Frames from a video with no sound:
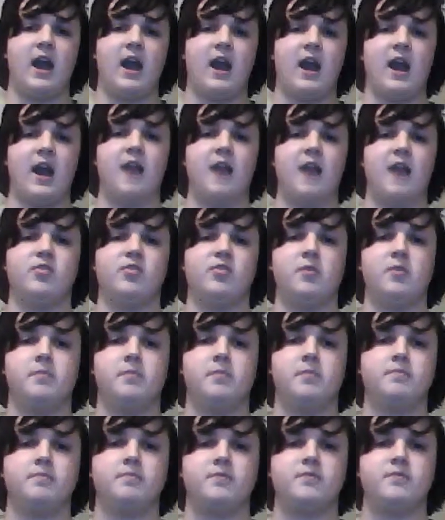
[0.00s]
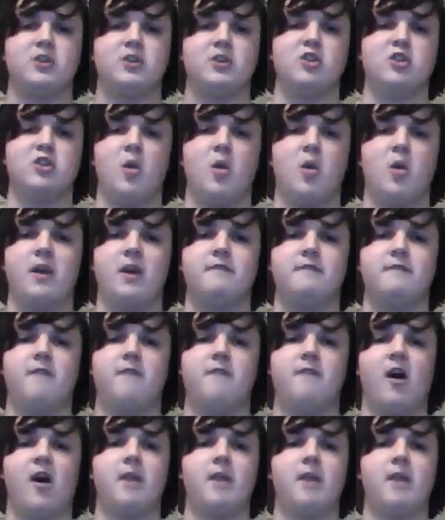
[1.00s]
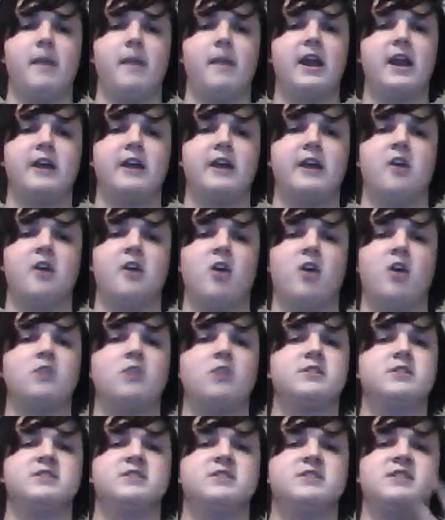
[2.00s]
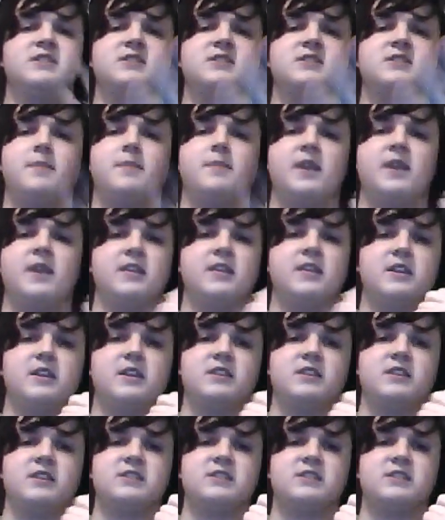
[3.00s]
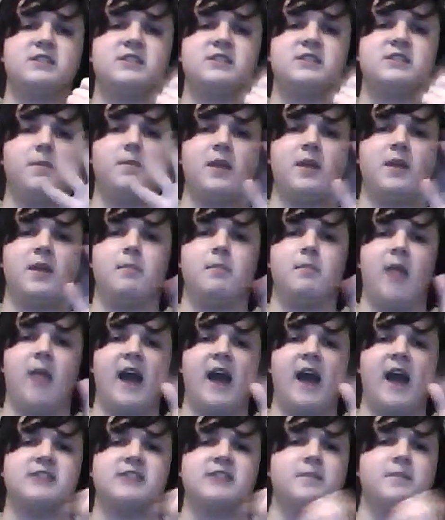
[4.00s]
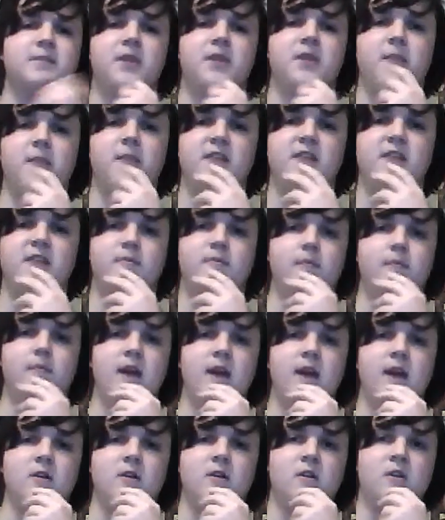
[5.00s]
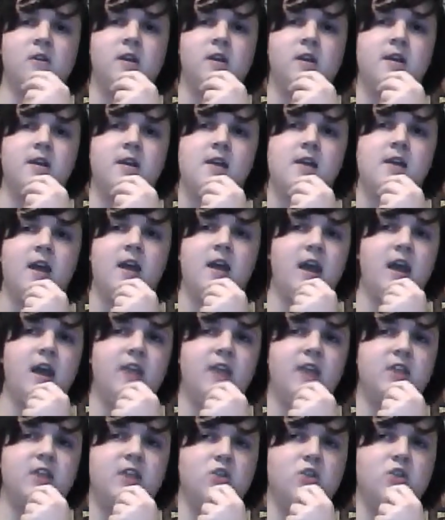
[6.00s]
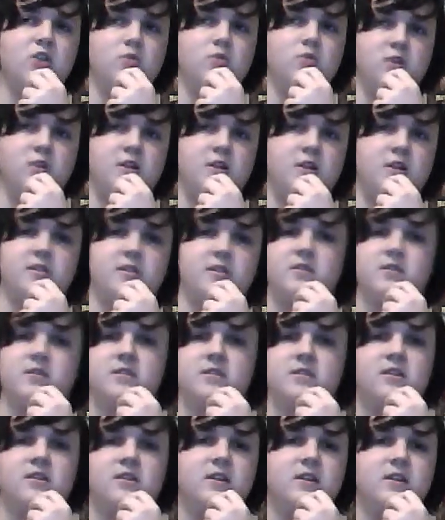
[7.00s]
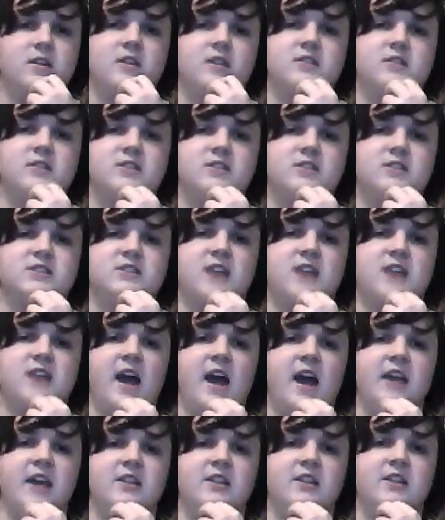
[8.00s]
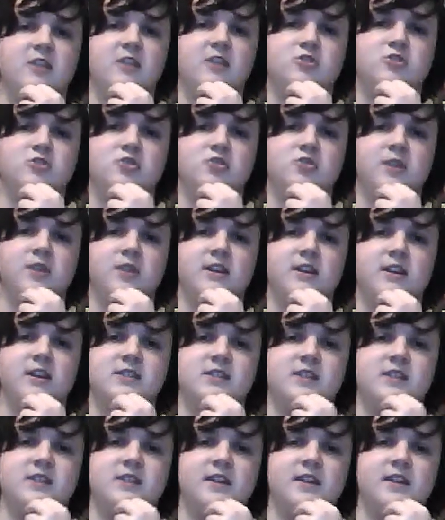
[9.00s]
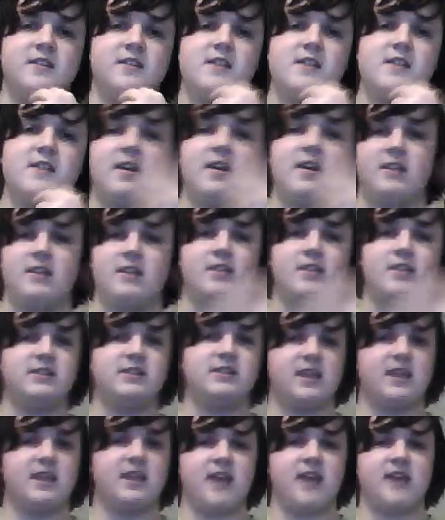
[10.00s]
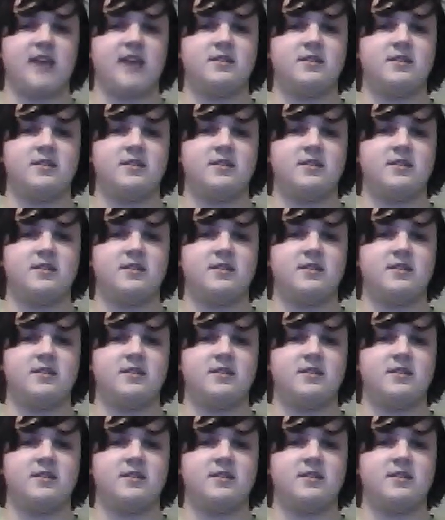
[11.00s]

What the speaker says: And the glowing fog making it hard to see something in the distance, something black, something made of metal. And then you look to the side and there's trees and things like that.